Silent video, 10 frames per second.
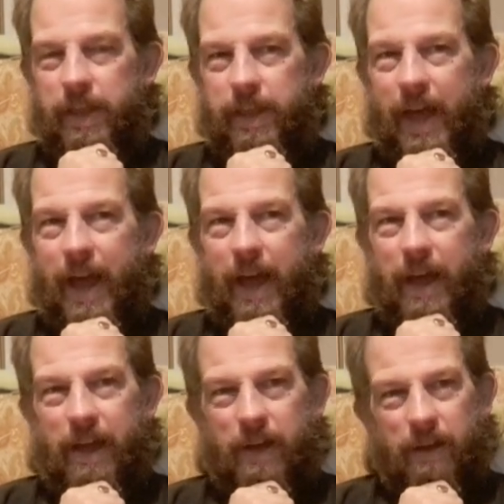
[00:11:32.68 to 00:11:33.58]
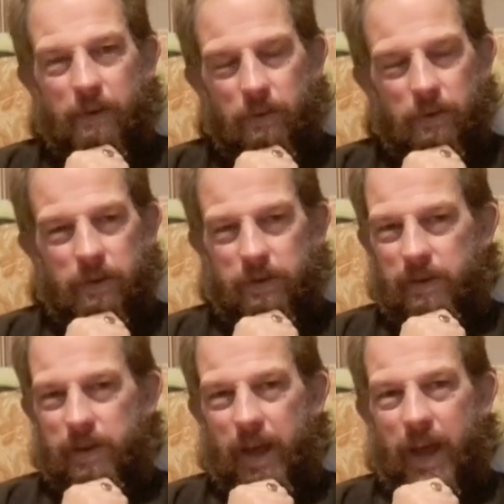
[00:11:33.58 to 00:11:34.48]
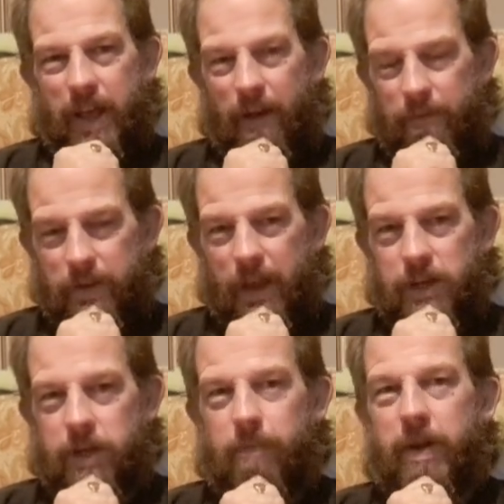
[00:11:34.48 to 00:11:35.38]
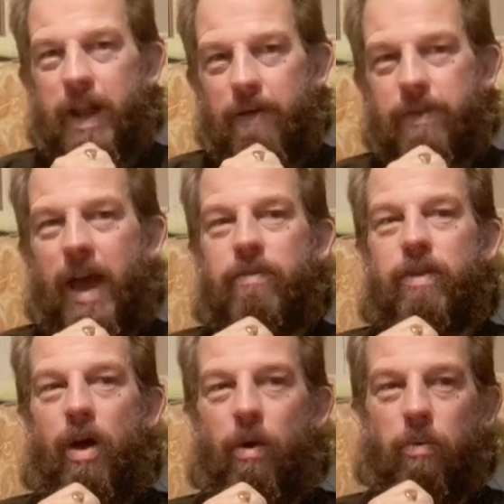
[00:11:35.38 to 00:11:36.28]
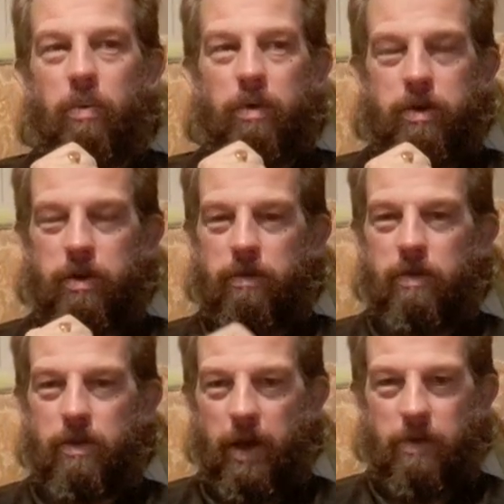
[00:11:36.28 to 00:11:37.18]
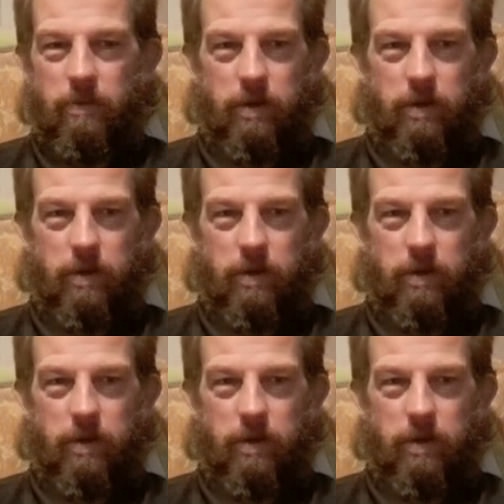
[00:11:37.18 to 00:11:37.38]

that I think that should have been left out. The whole like